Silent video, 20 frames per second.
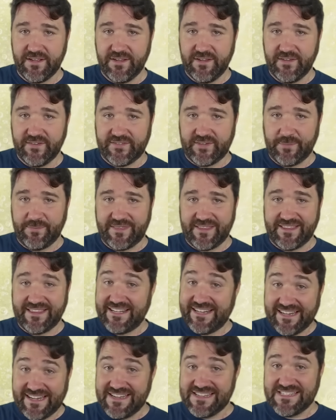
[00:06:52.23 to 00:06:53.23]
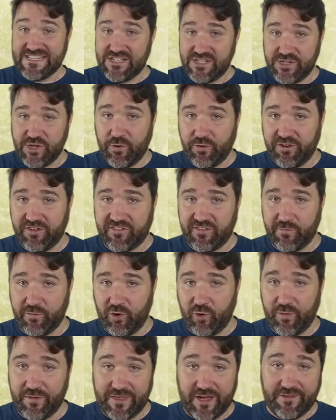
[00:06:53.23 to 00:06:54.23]
something that isn't
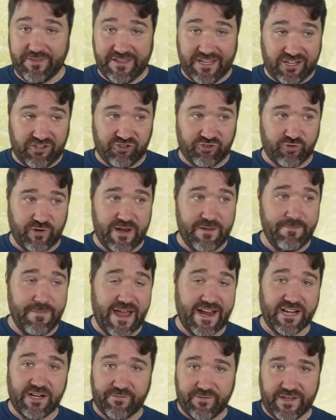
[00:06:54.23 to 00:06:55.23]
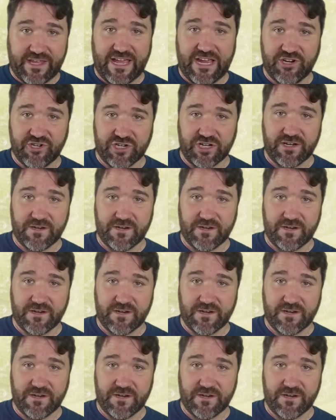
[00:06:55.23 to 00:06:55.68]
noticeable without the extreme magnification.